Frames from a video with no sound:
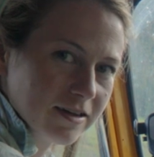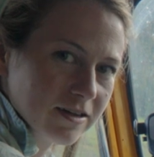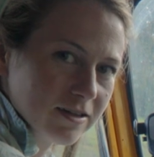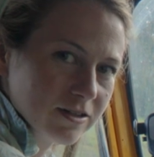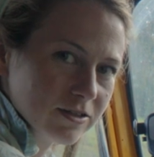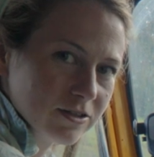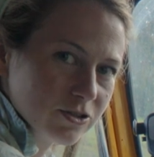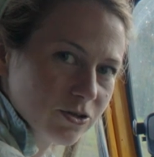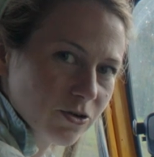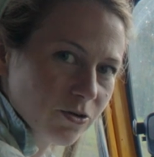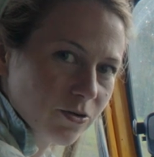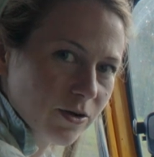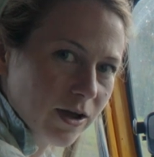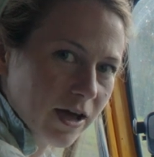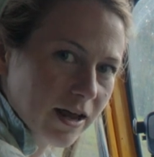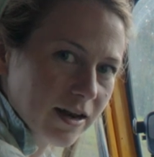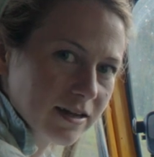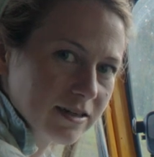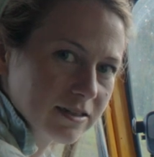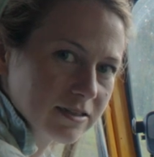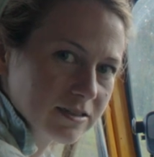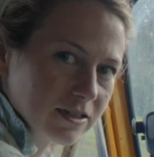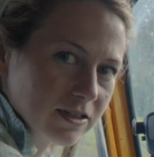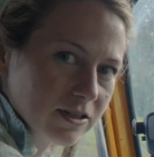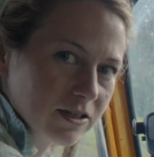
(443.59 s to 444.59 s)
So
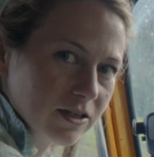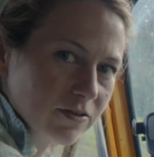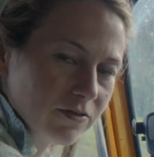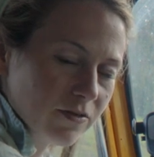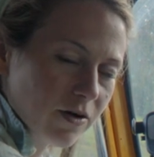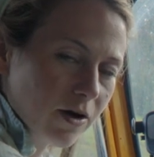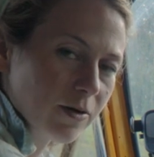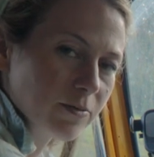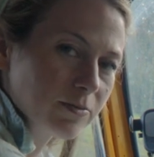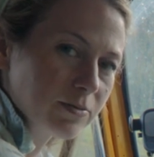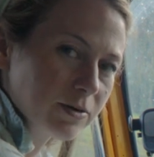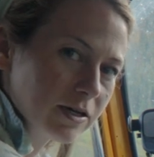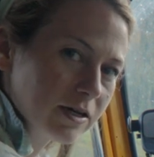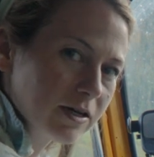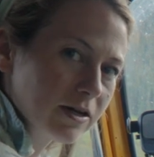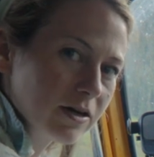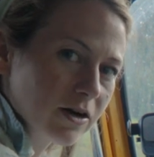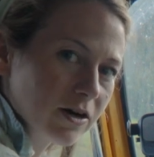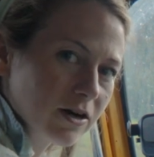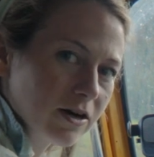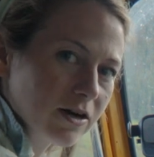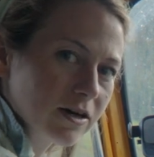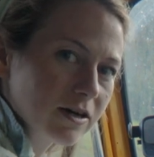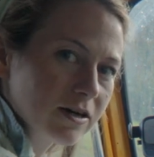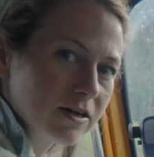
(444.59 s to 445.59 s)
getting to live up
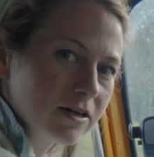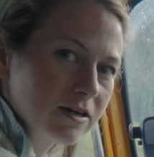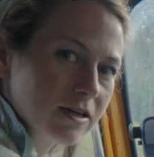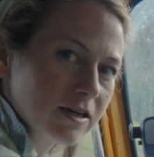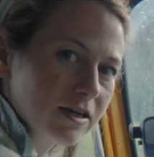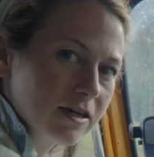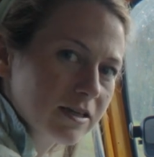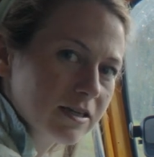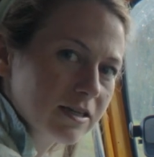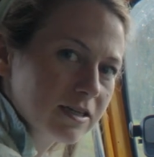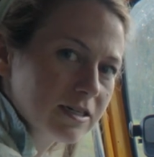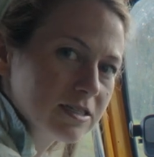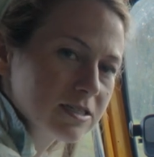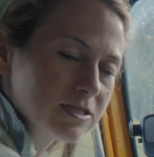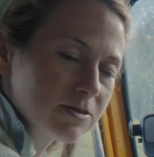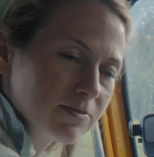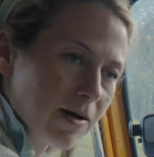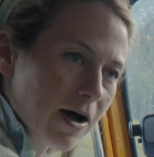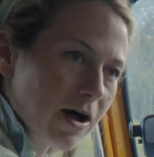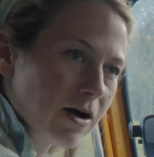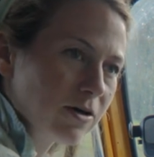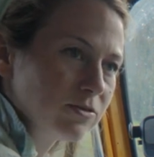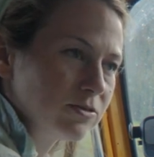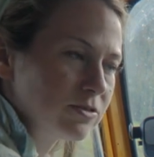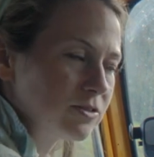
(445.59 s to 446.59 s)
here in these
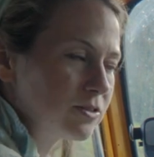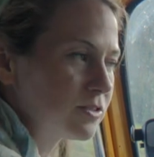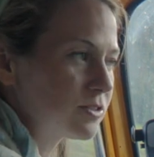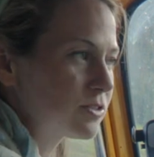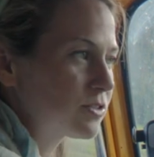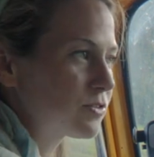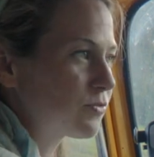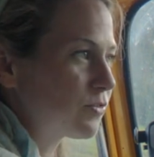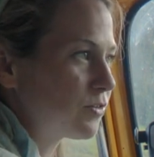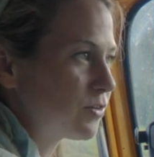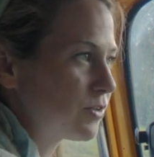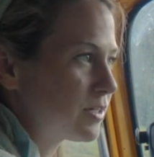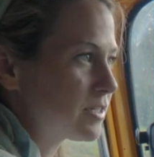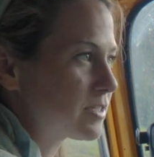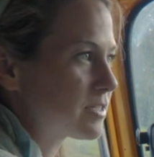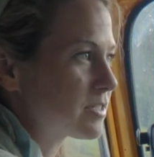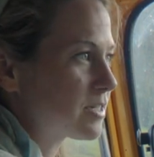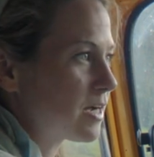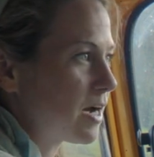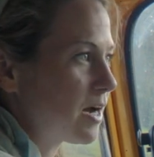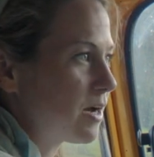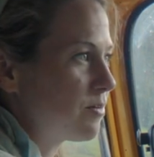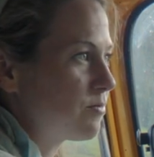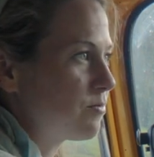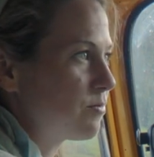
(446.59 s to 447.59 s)
mountains for this
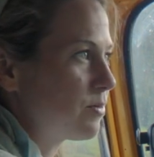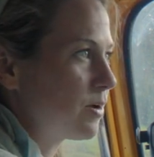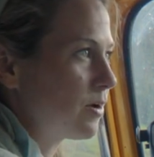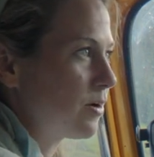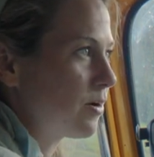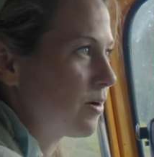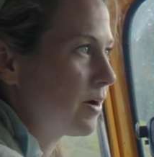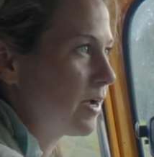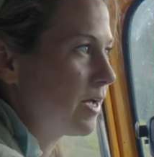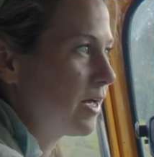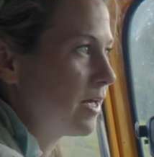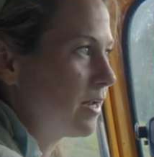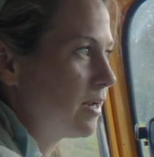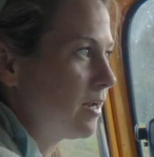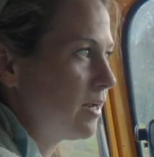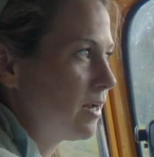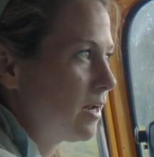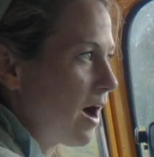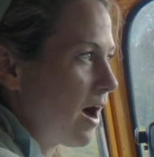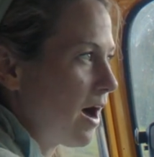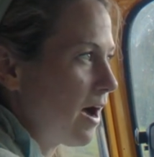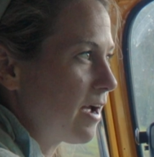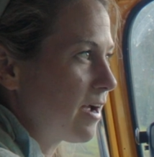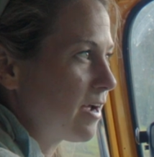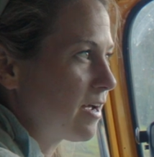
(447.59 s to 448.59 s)
time period,
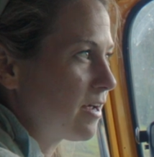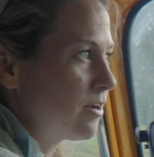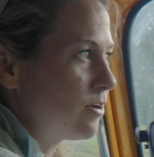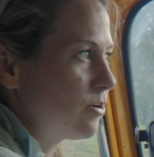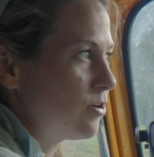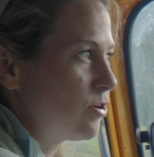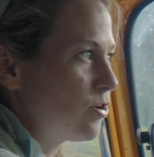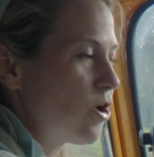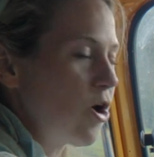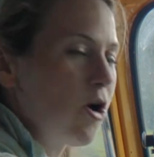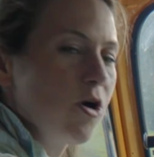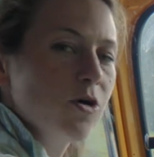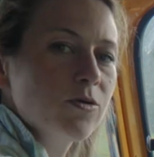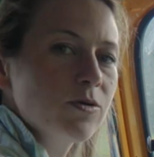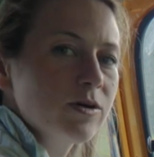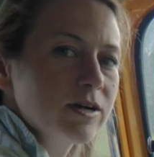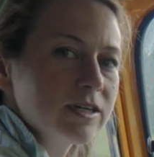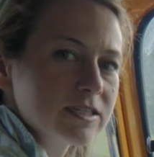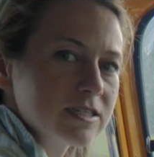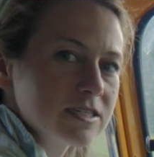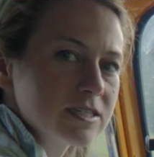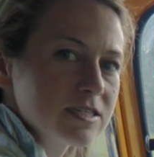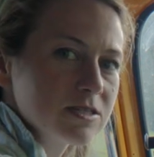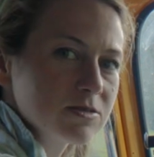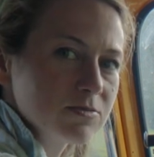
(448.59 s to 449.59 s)
I can know
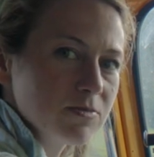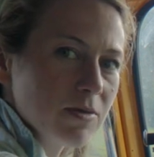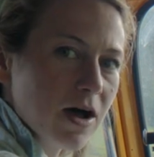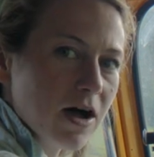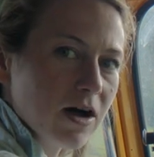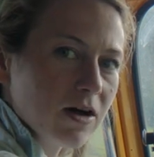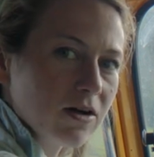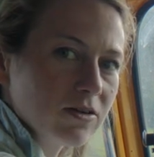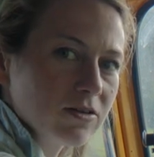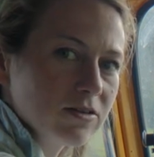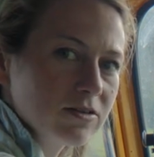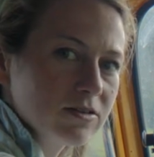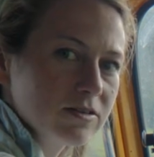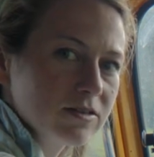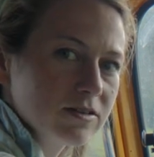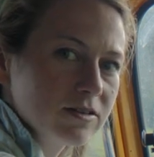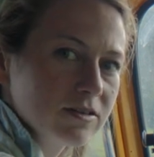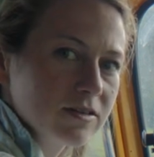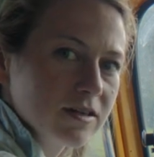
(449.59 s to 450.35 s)
its smell.